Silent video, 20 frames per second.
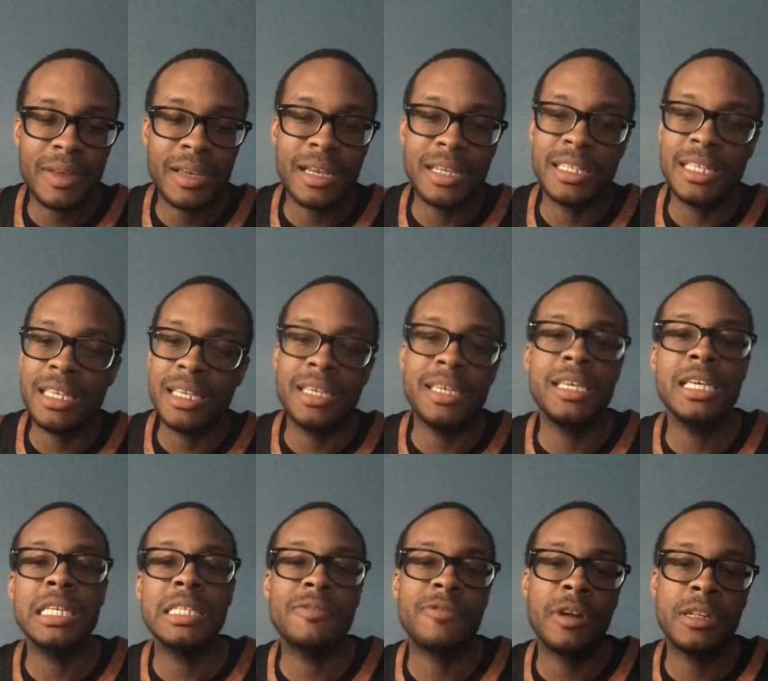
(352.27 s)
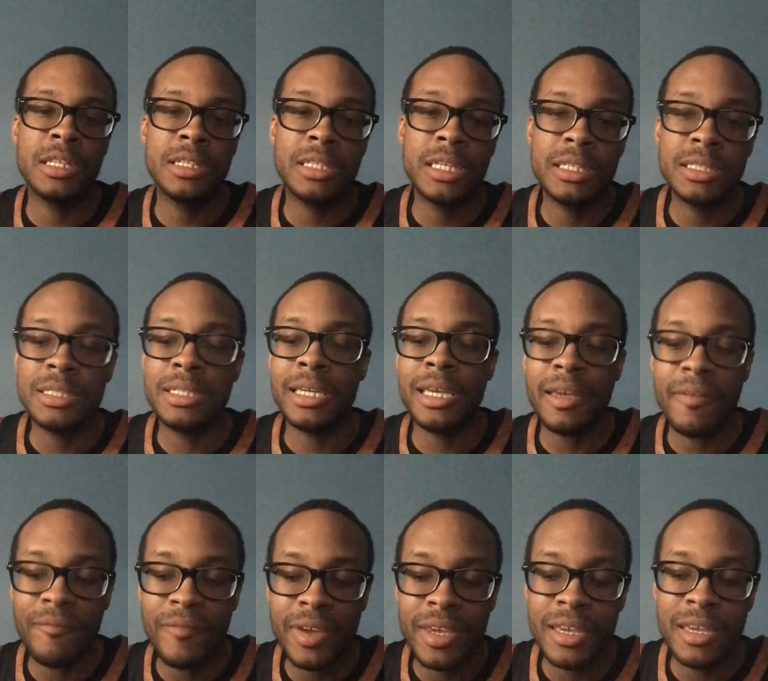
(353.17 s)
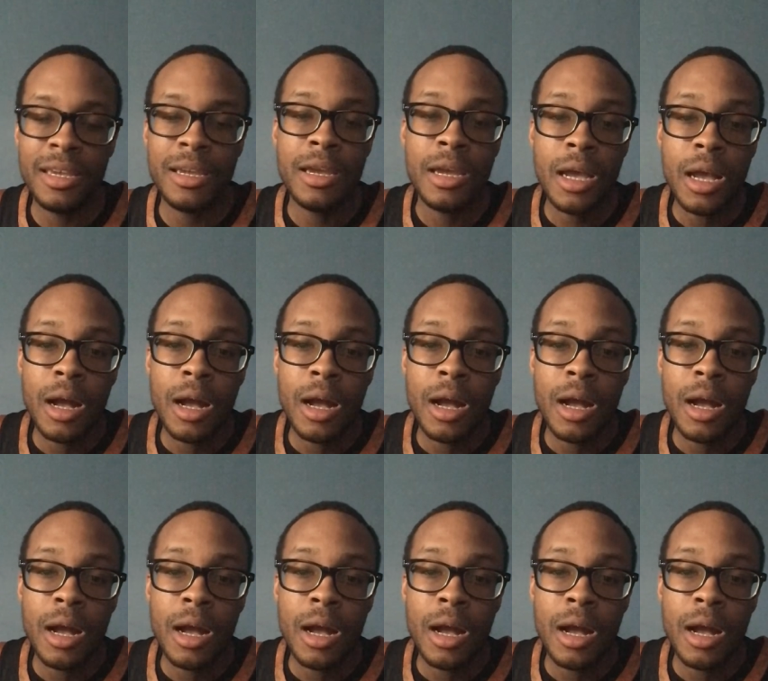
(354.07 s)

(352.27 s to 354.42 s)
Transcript: because he is from the DMV,